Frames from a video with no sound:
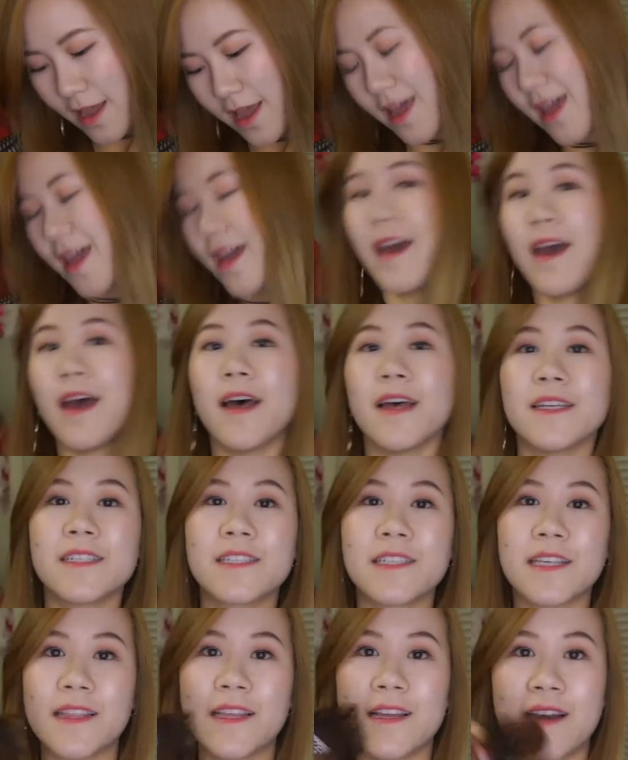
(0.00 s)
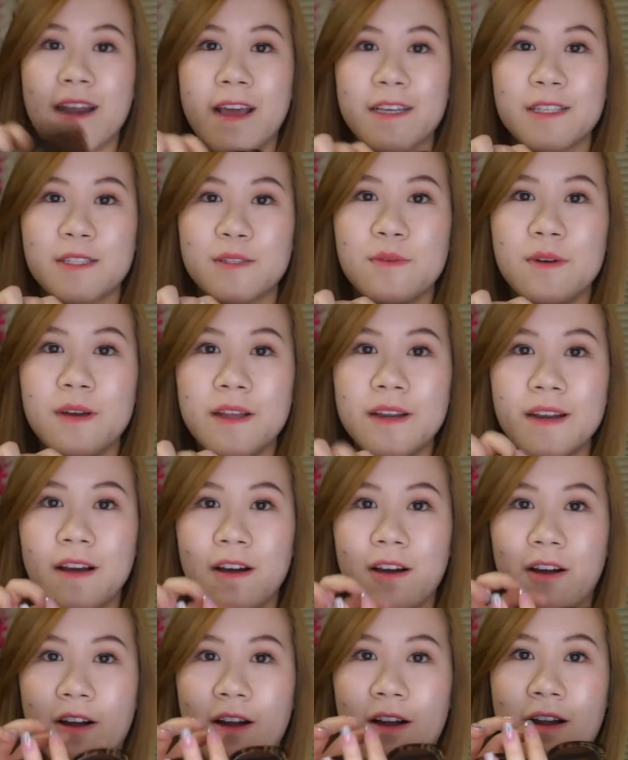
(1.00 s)
And the next one
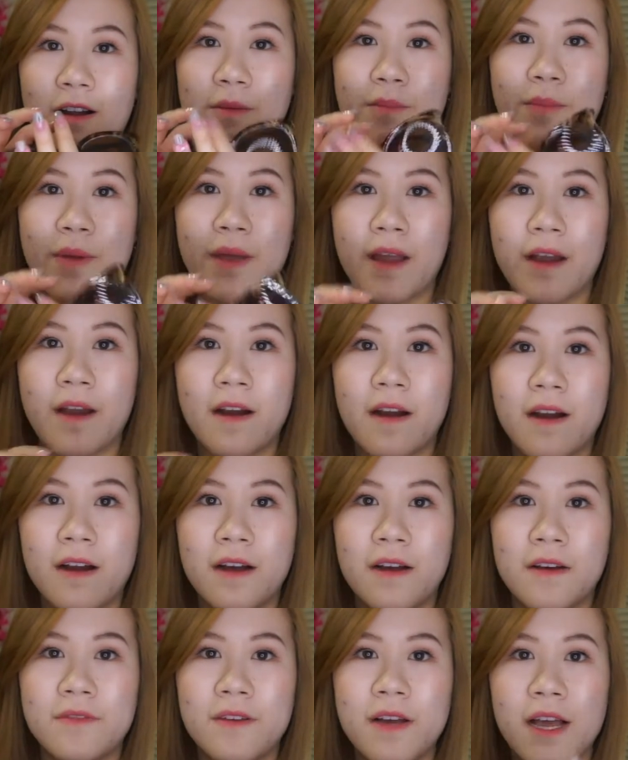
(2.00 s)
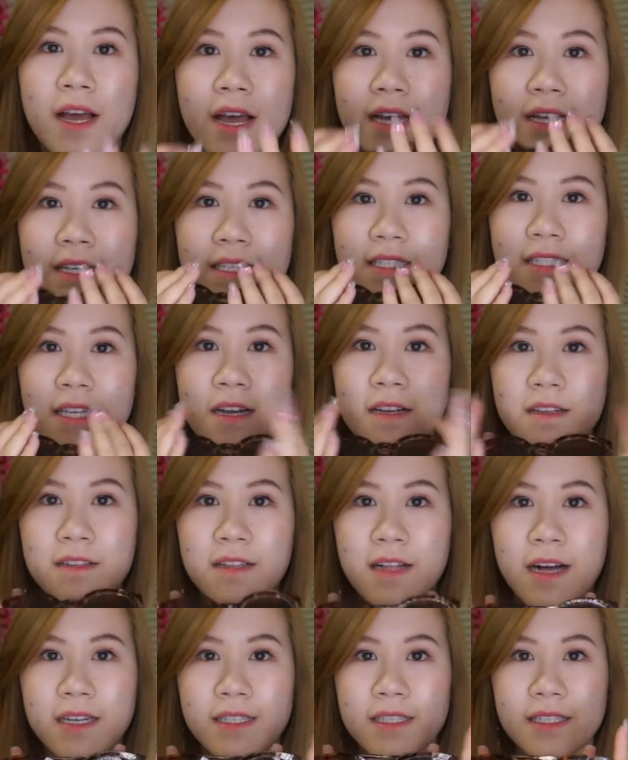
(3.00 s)
are a pair of
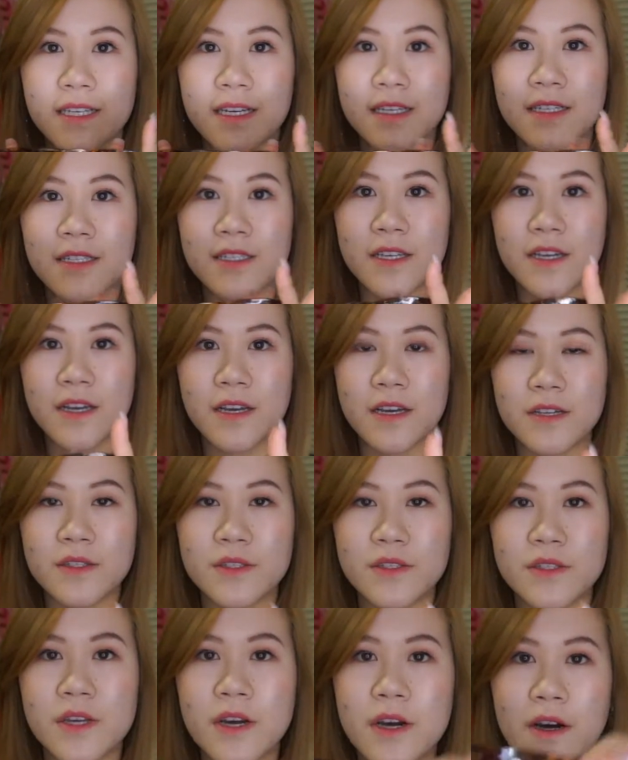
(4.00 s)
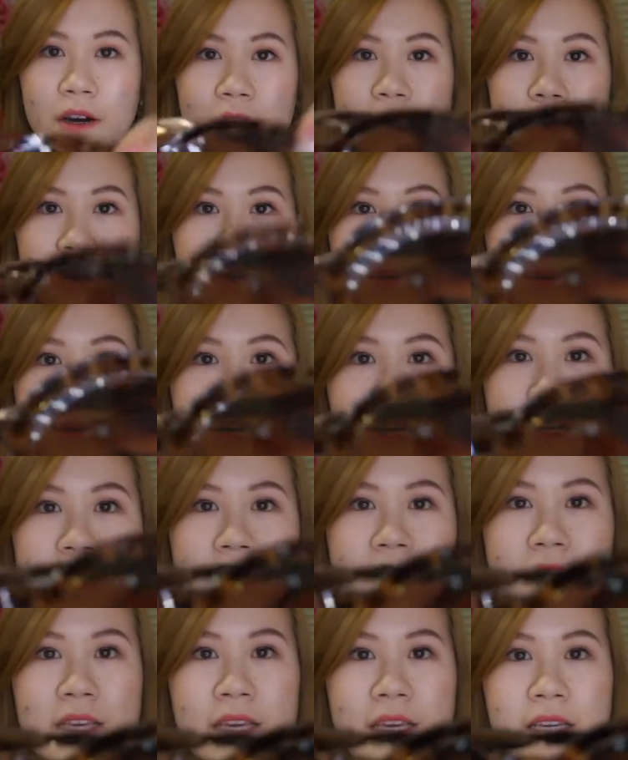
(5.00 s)
sunglasses. So
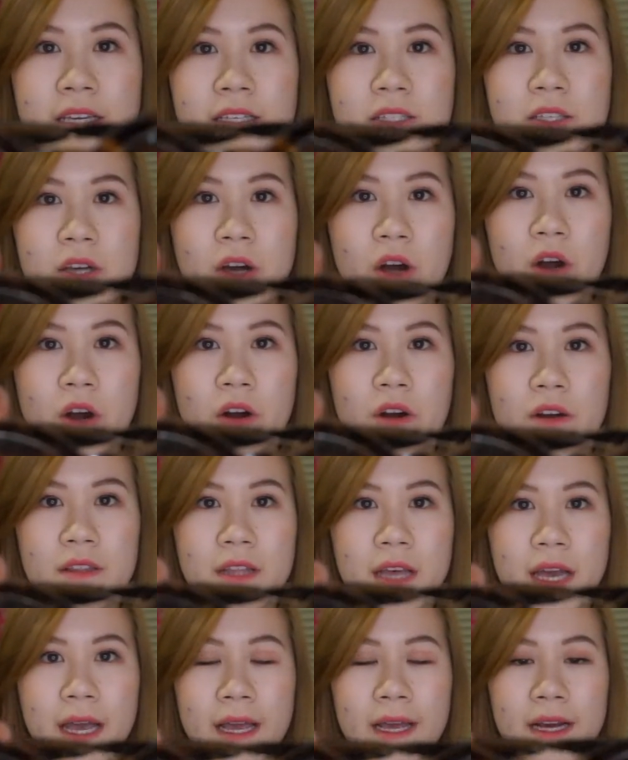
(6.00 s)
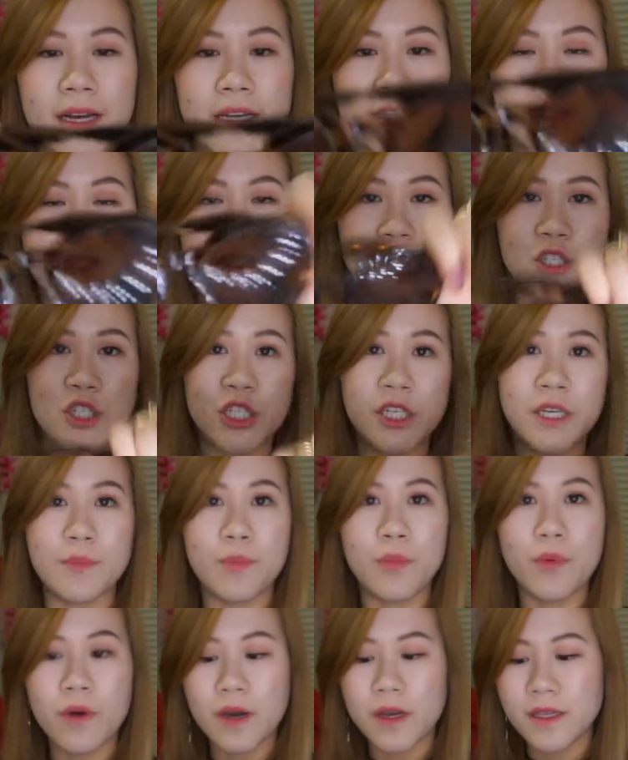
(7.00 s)
these are the
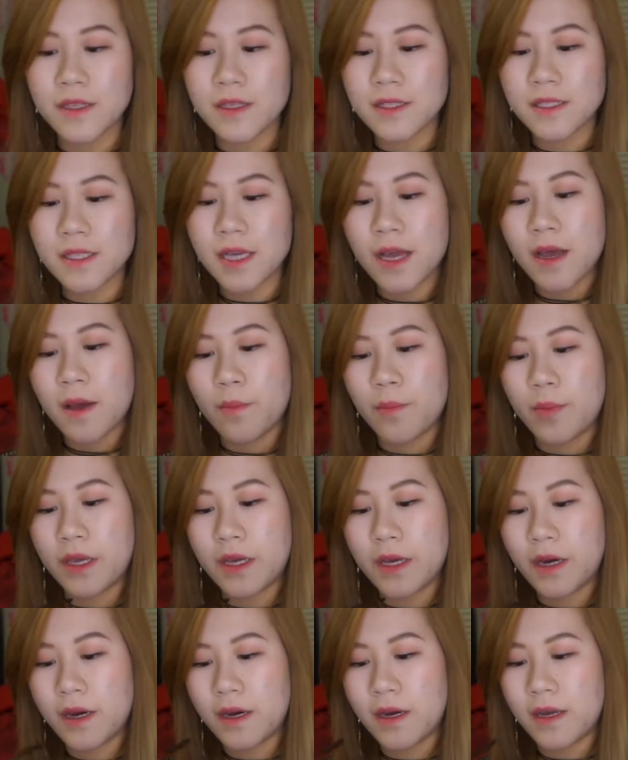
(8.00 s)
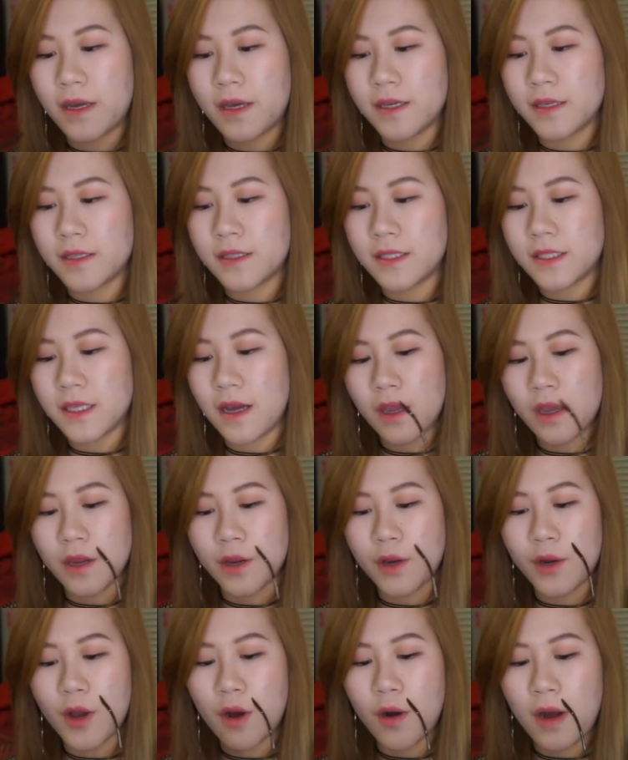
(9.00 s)
cheap ones because
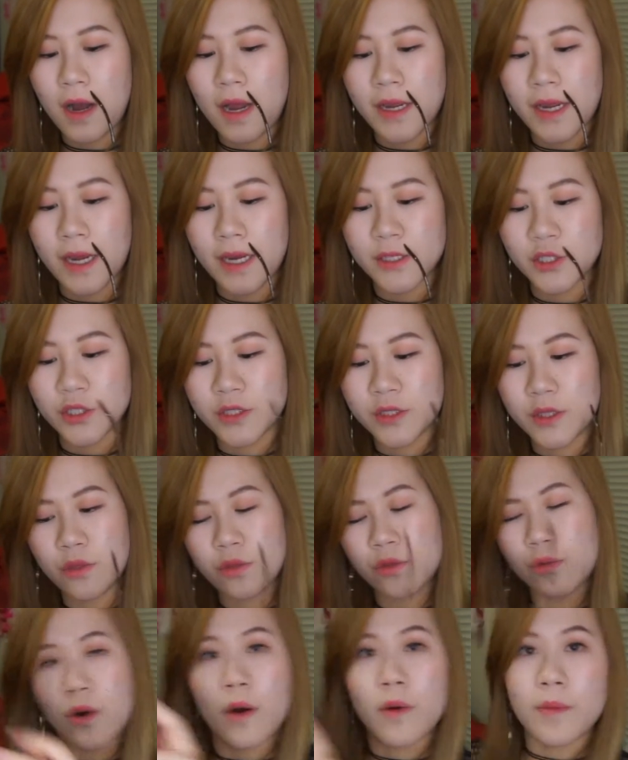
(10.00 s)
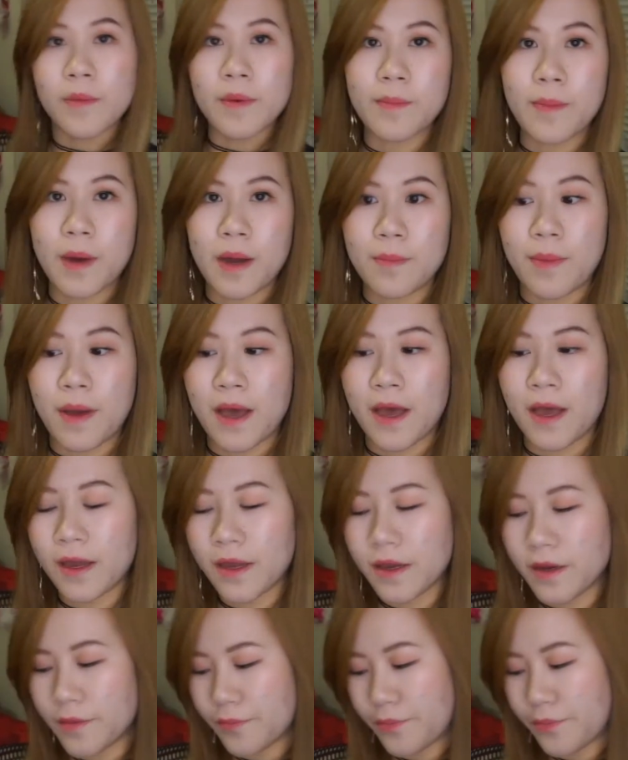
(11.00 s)
I just throw them in my bag,